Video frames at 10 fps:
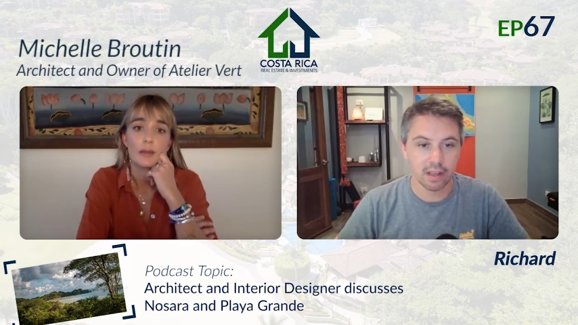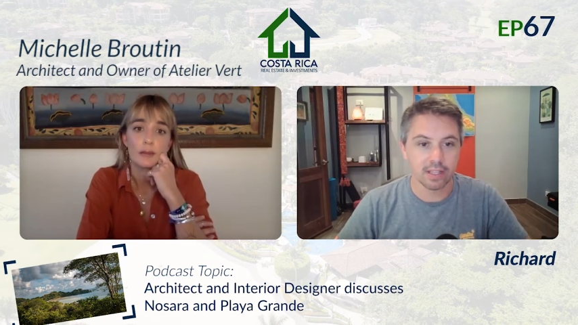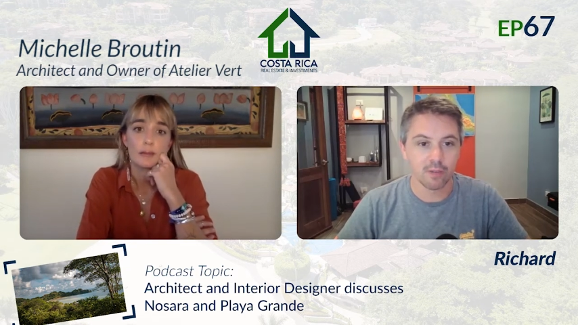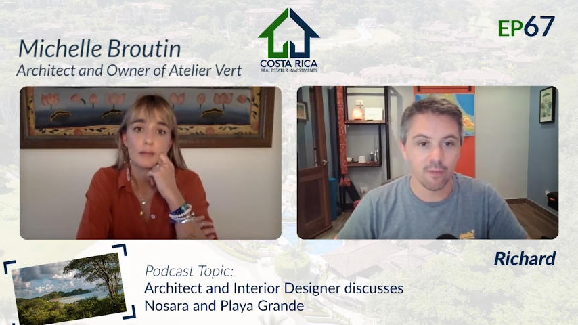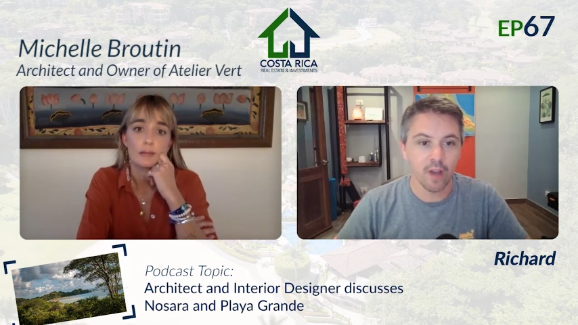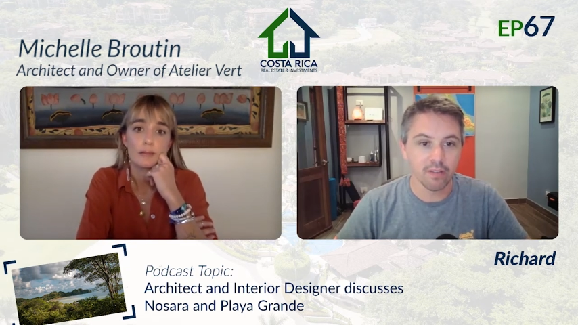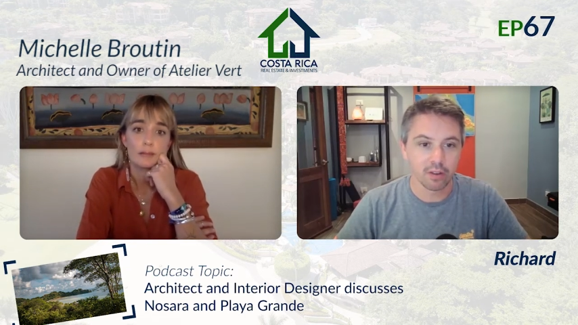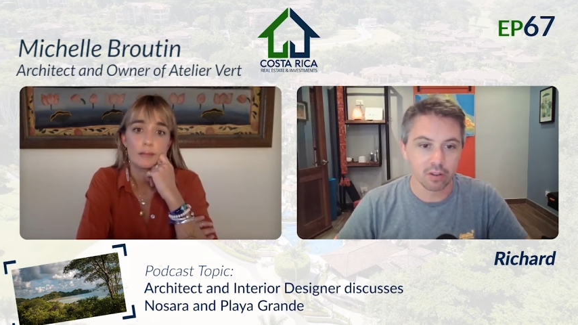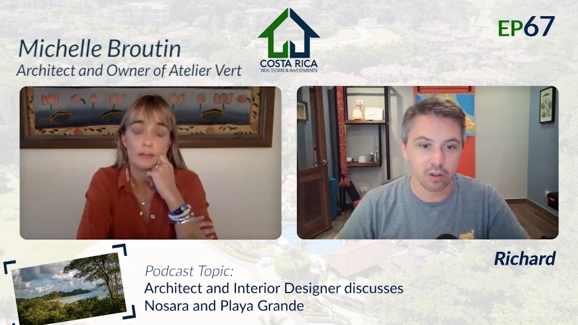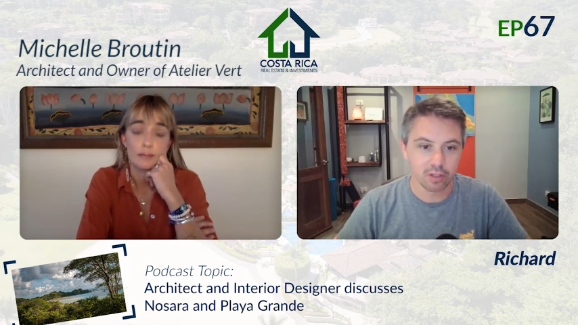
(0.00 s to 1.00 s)
Speaker 1: Like it's
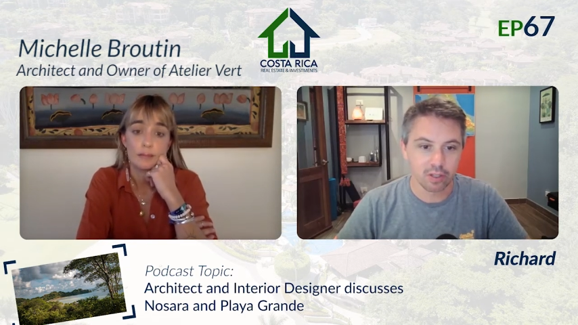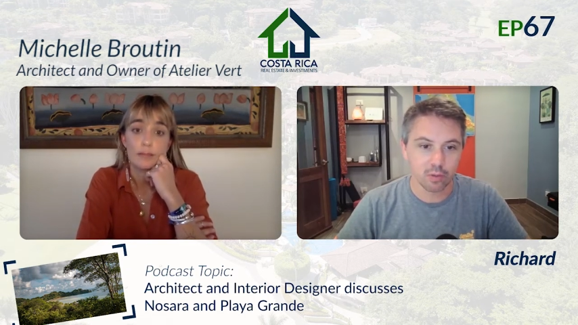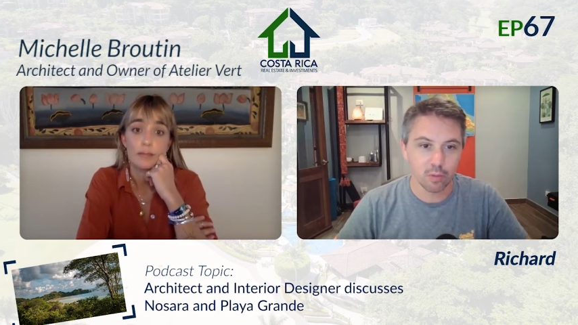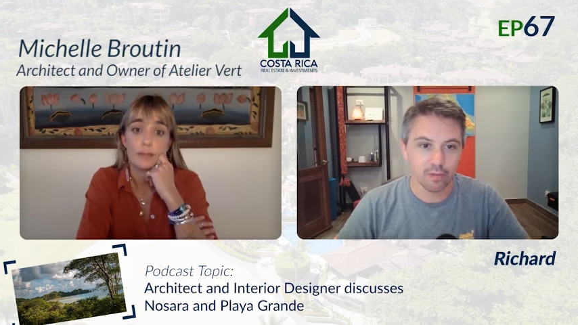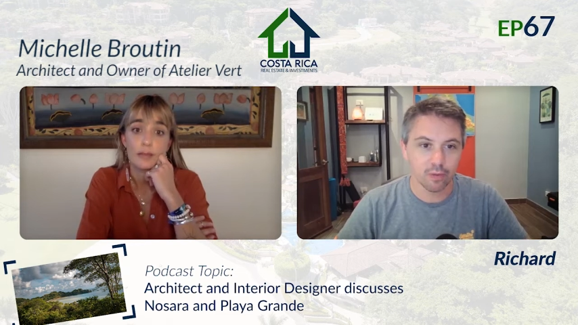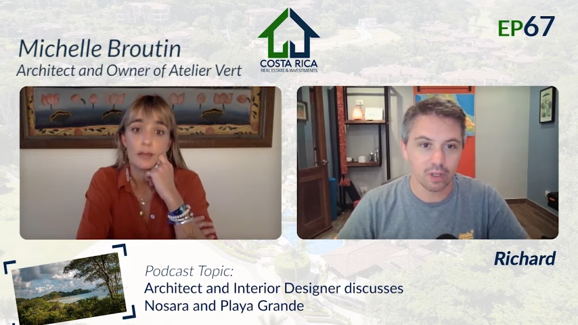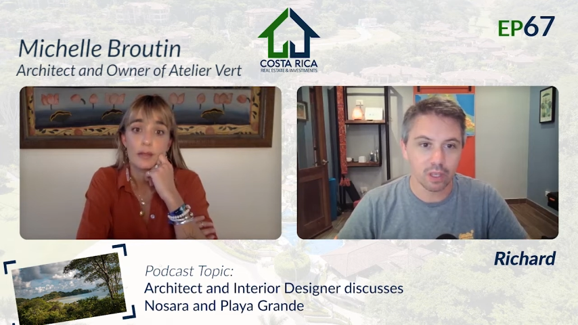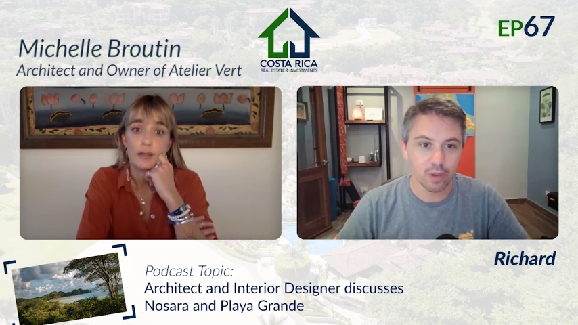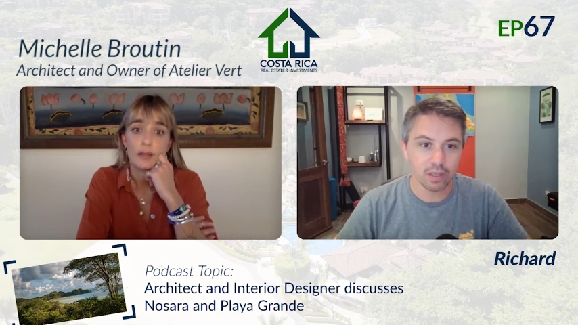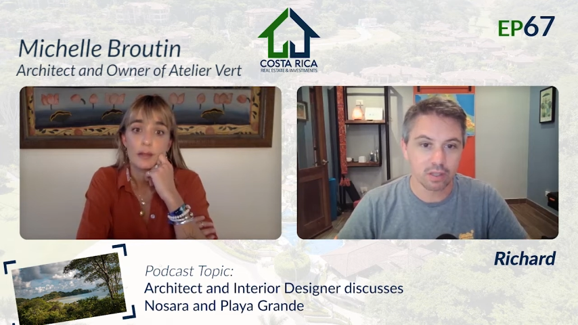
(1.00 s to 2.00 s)
$500 a square foot in
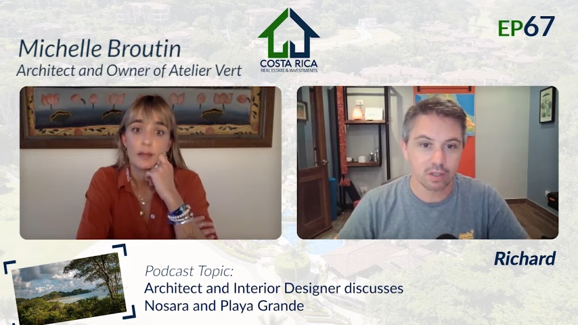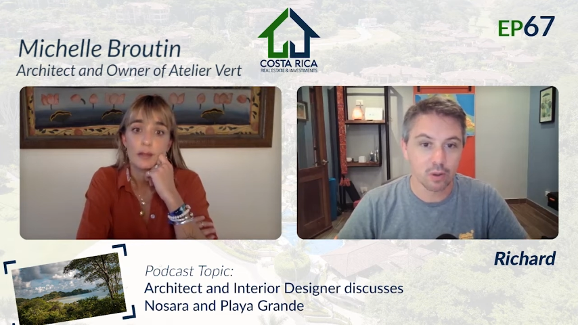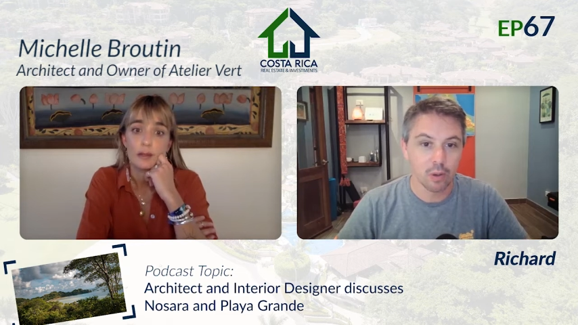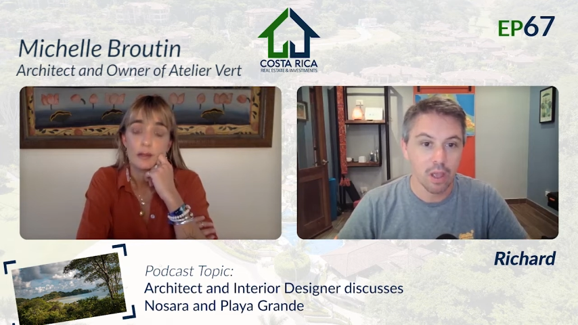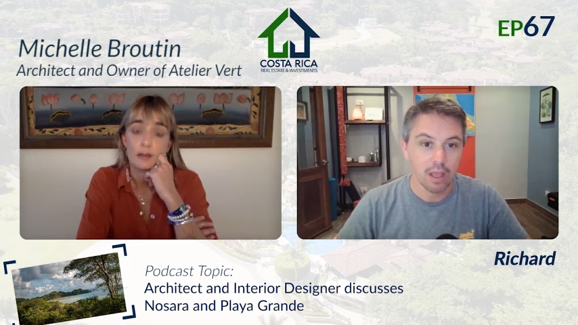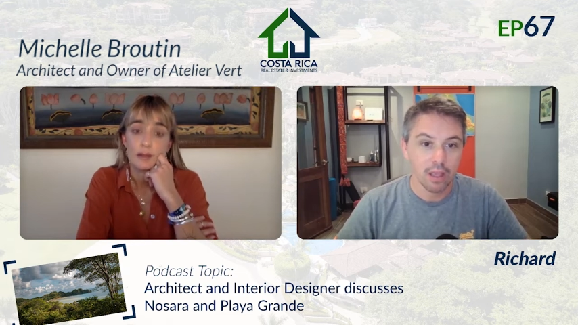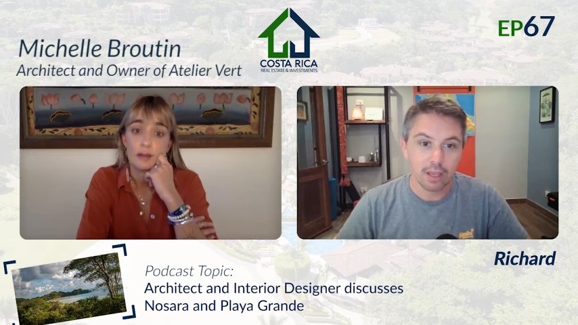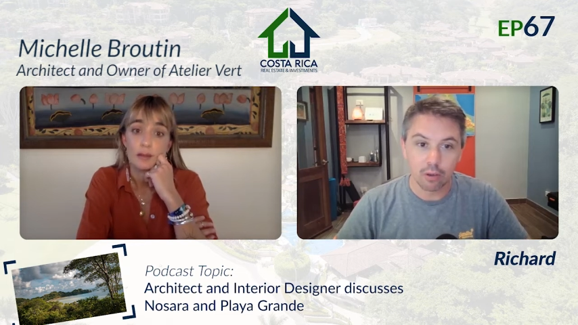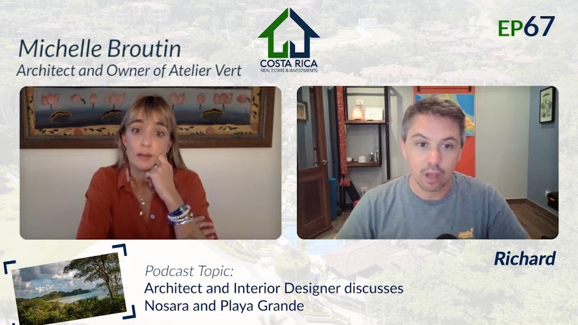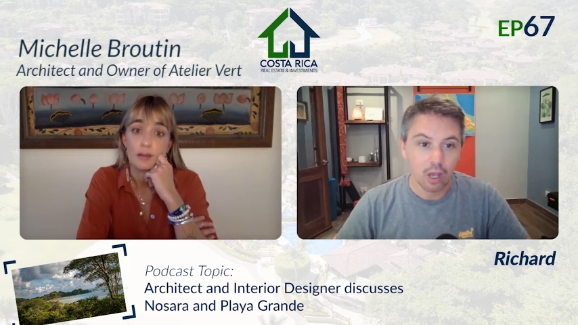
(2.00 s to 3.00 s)
the US. So,
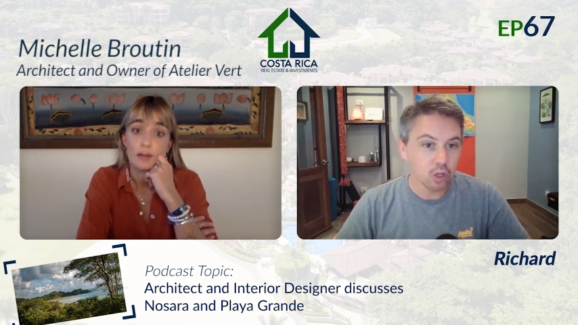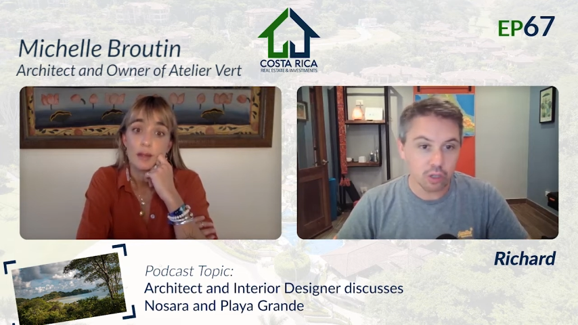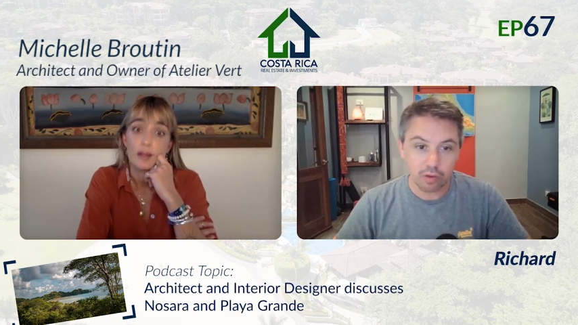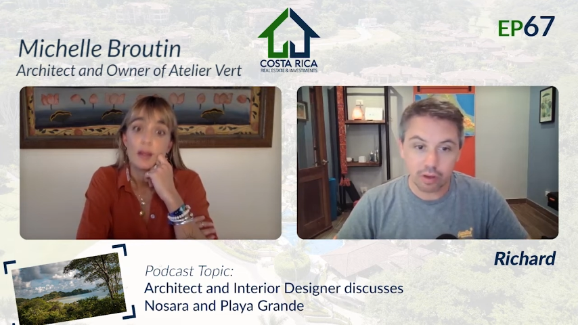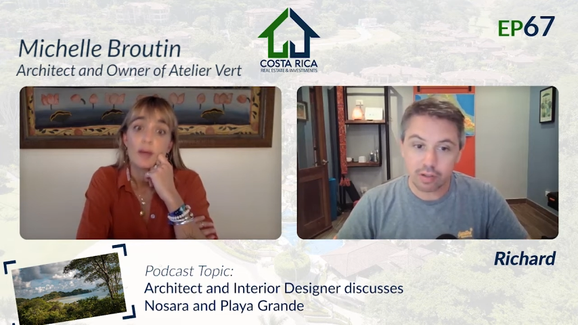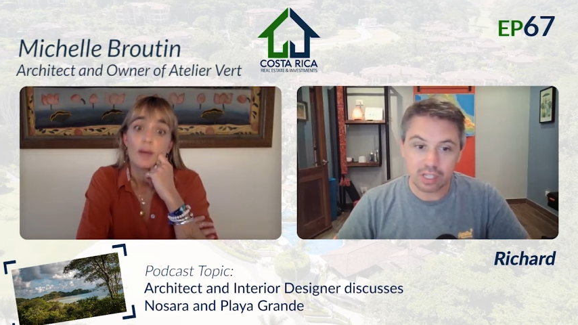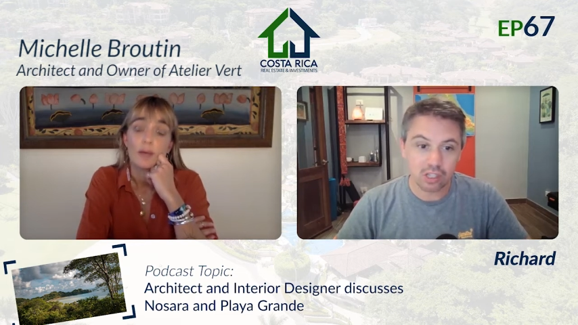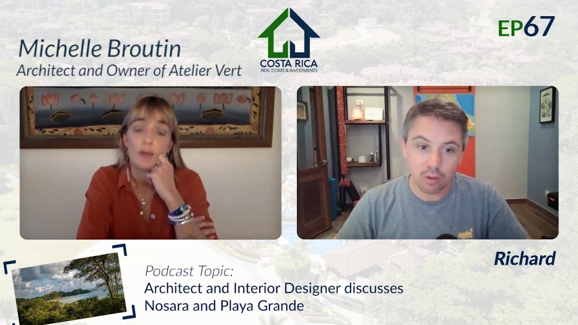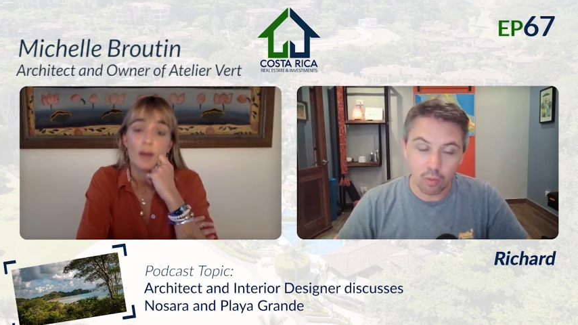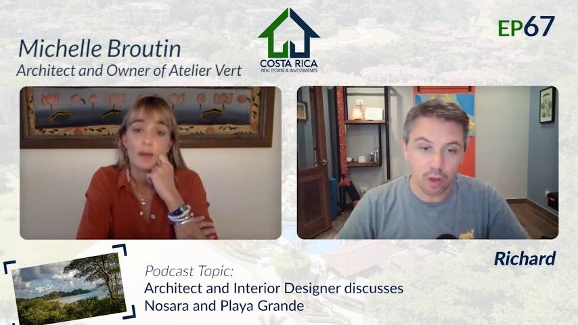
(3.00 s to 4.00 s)
you know, Costa Rica is
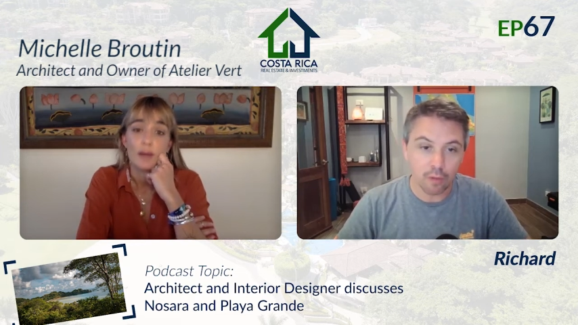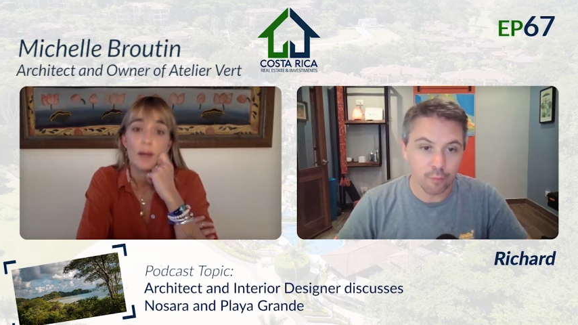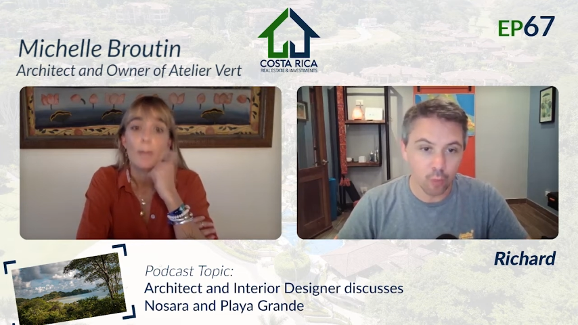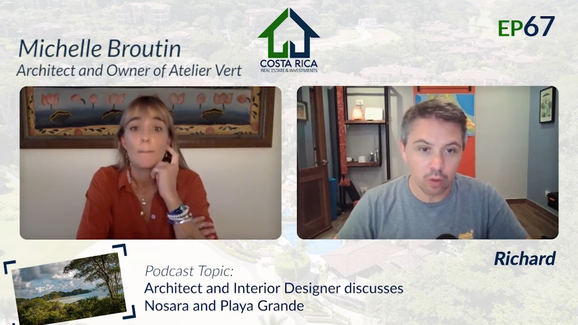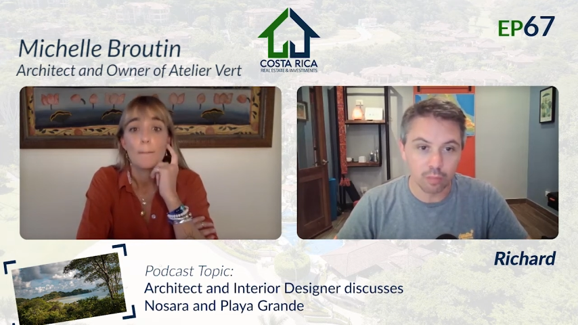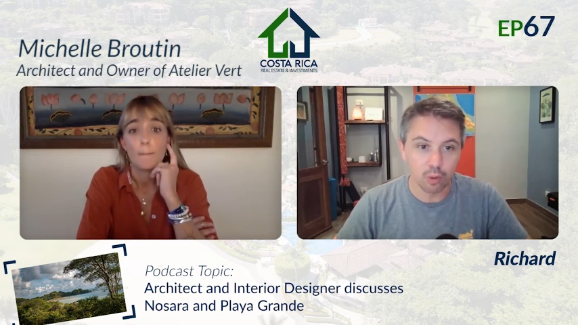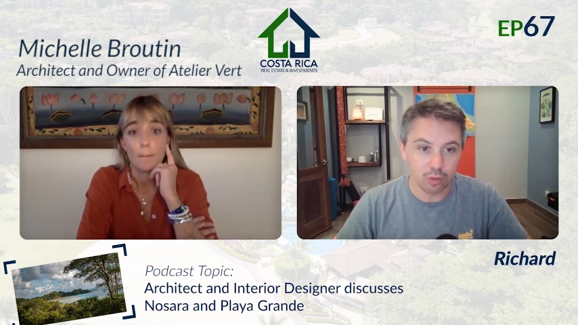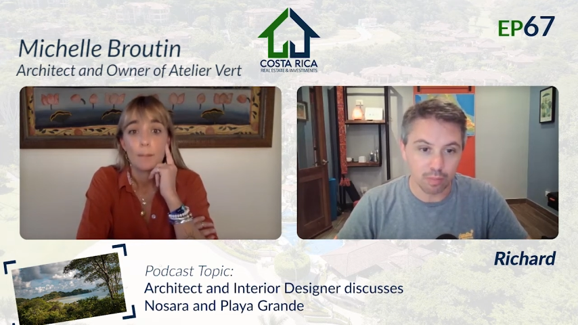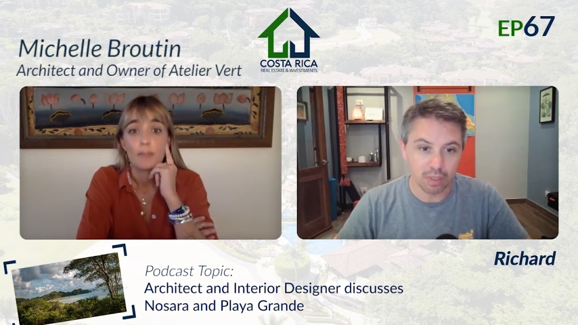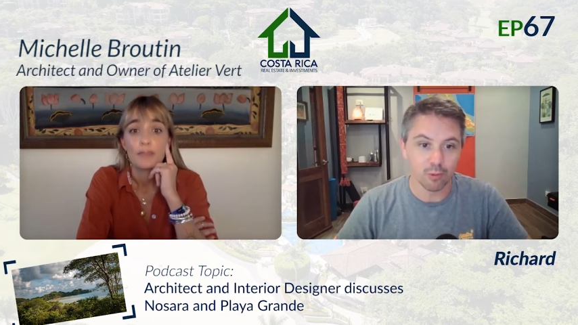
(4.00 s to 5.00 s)
still
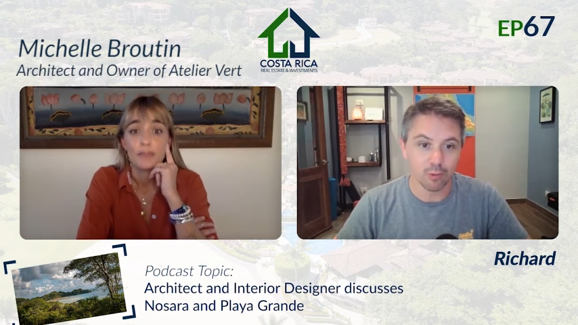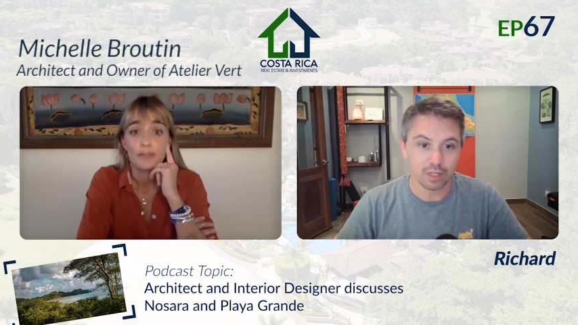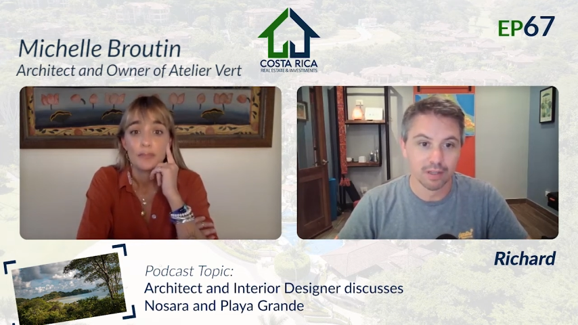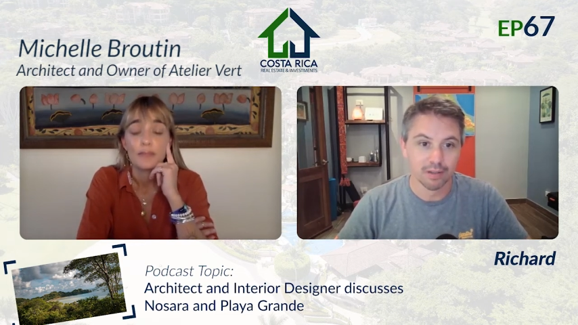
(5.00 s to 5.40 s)
affordable to build.